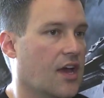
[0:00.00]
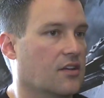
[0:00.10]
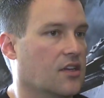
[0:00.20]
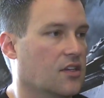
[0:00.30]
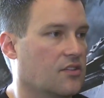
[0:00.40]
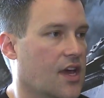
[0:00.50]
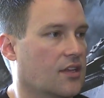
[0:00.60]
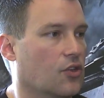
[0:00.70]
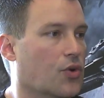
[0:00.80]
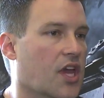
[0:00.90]
that
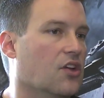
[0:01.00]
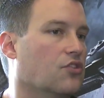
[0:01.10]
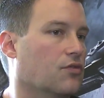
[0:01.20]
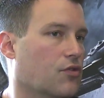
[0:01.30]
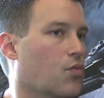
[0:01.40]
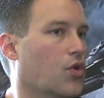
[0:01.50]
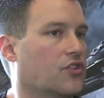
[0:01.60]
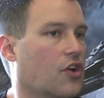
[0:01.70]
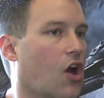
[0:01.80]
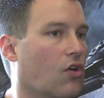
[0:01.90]
location from
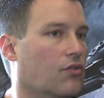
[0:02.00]
which all